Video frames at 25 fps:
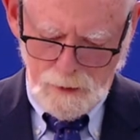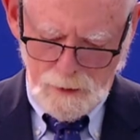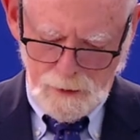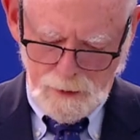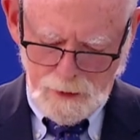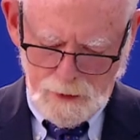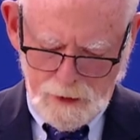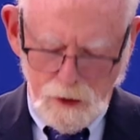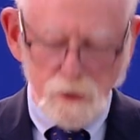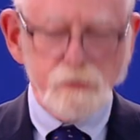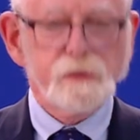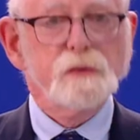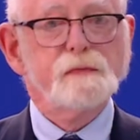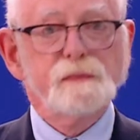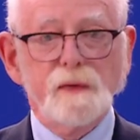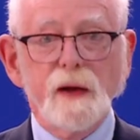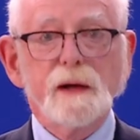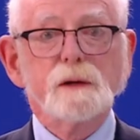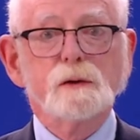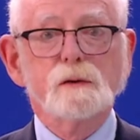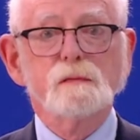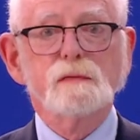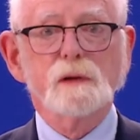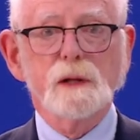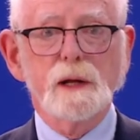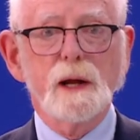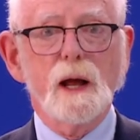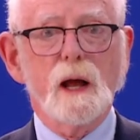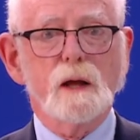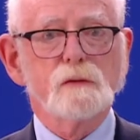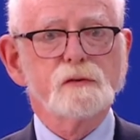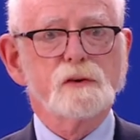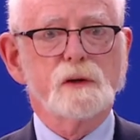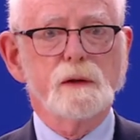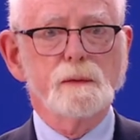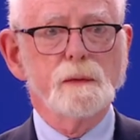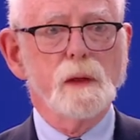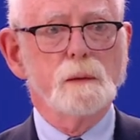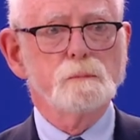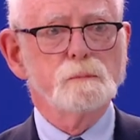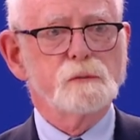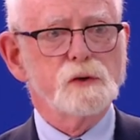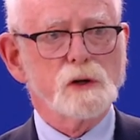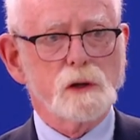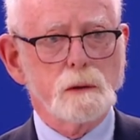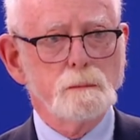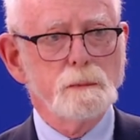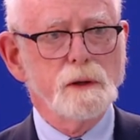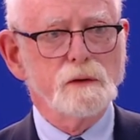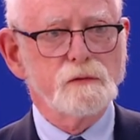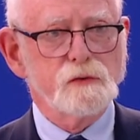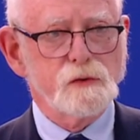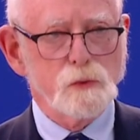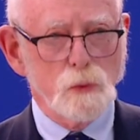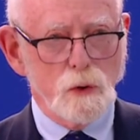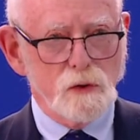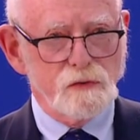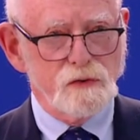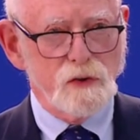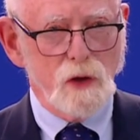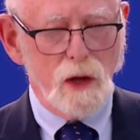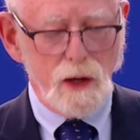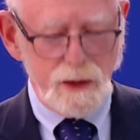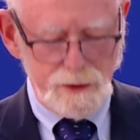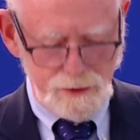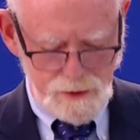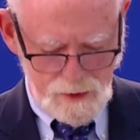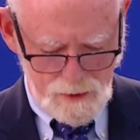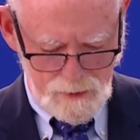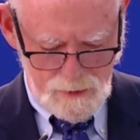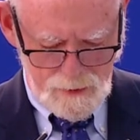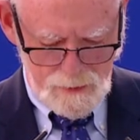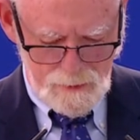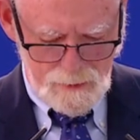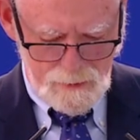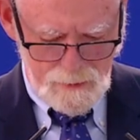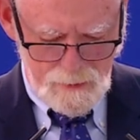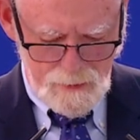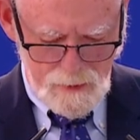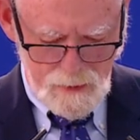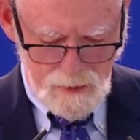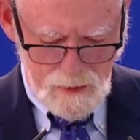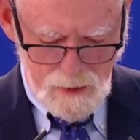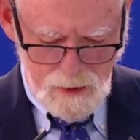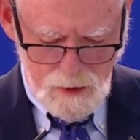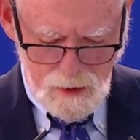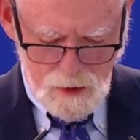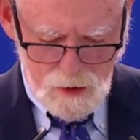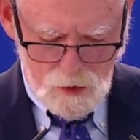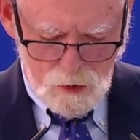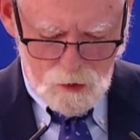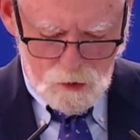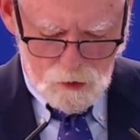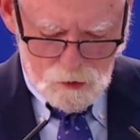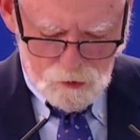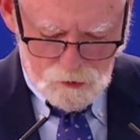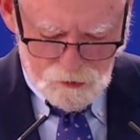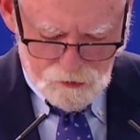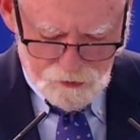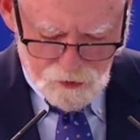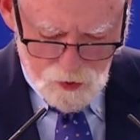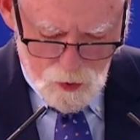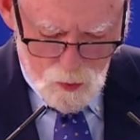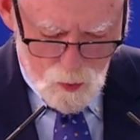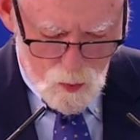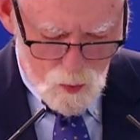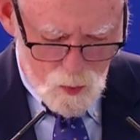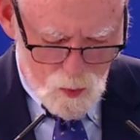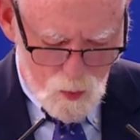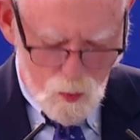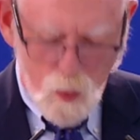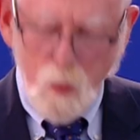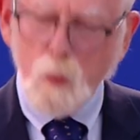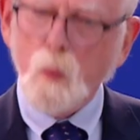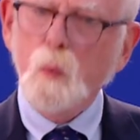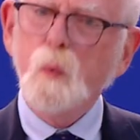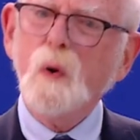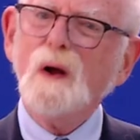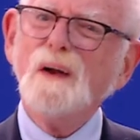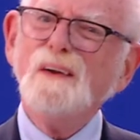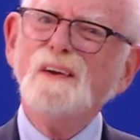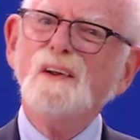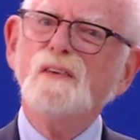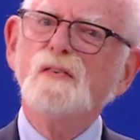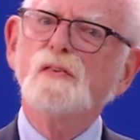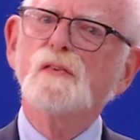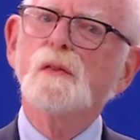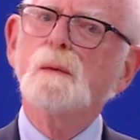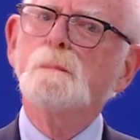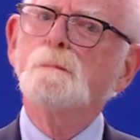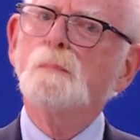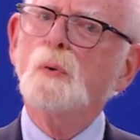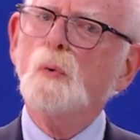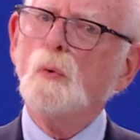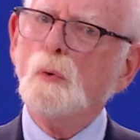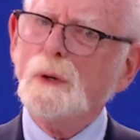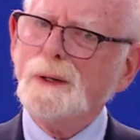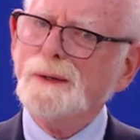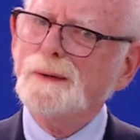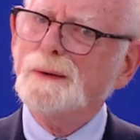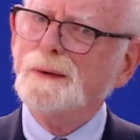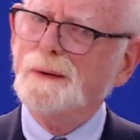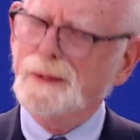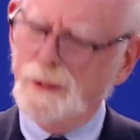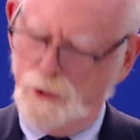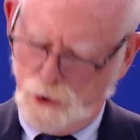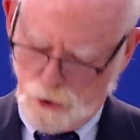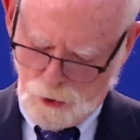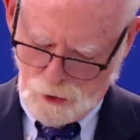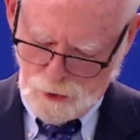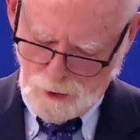he is effectively asking them to commit suicide. So what is the point here?